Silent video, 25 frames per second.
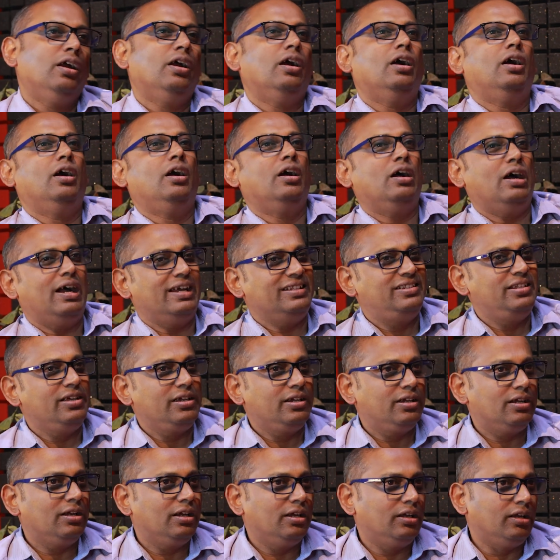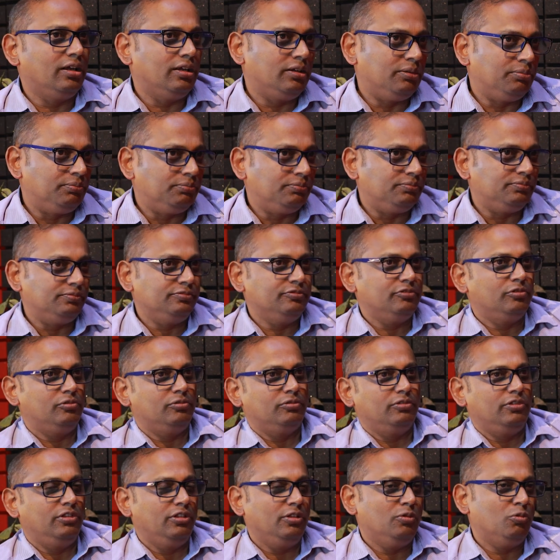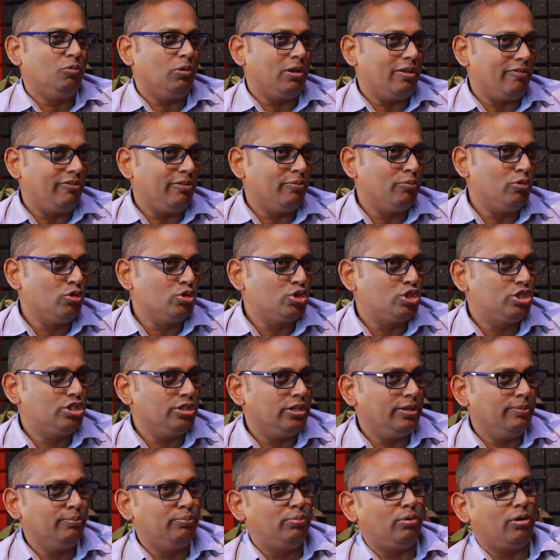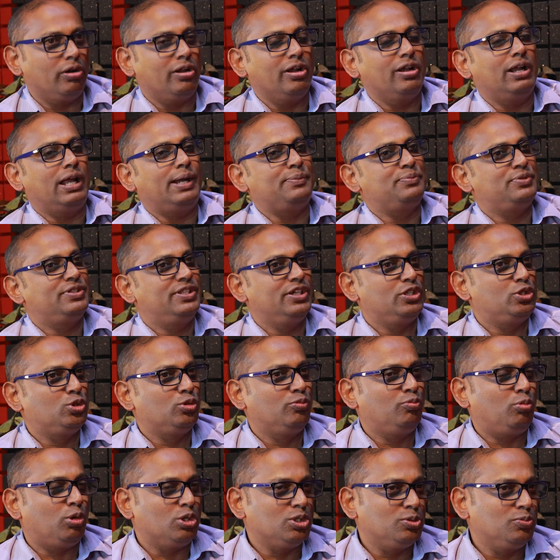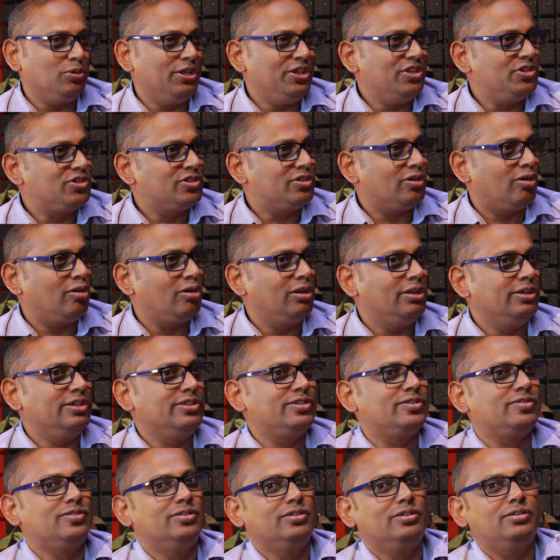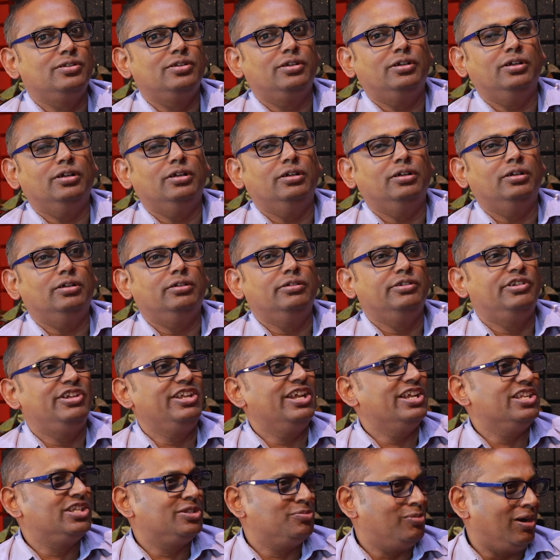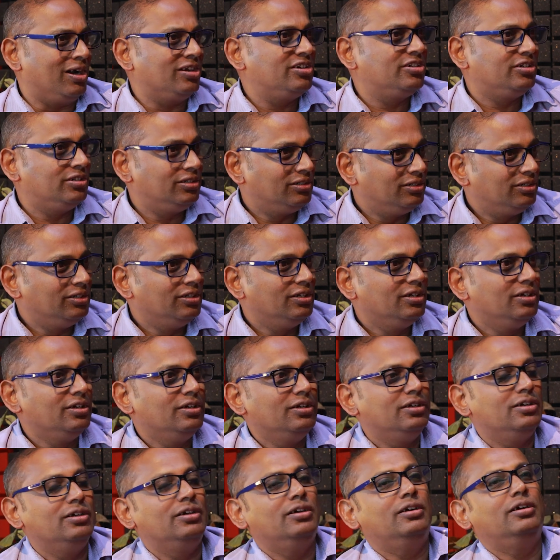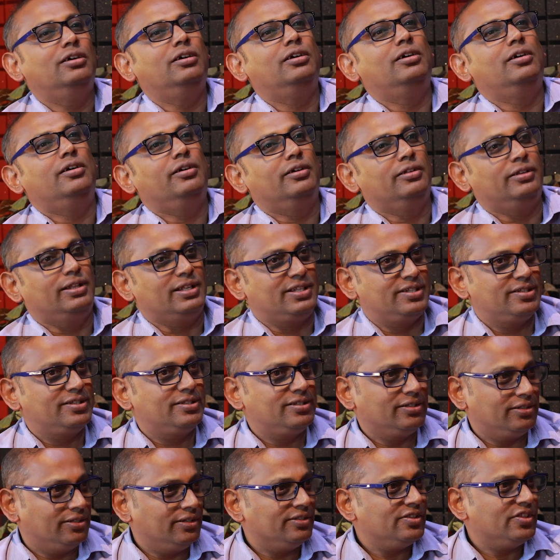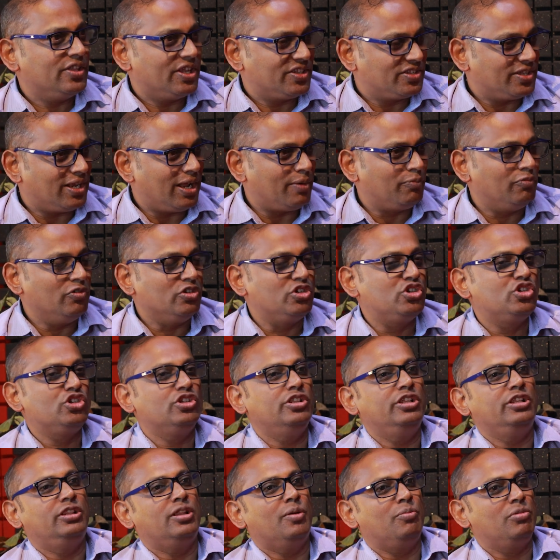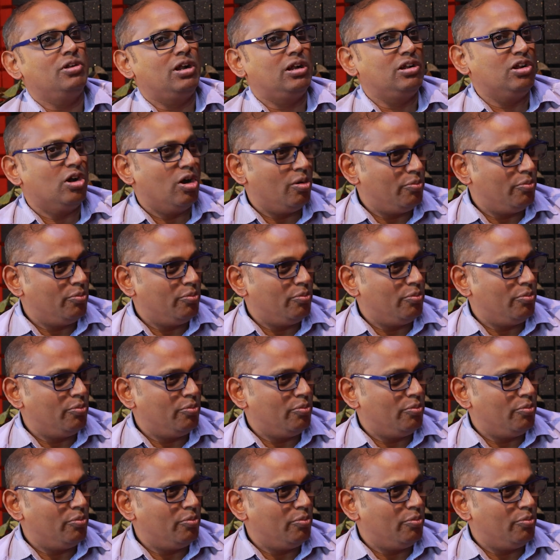I think one of the most important apps they should possibly install is TN Smart. That's an app which the Tamil Nadu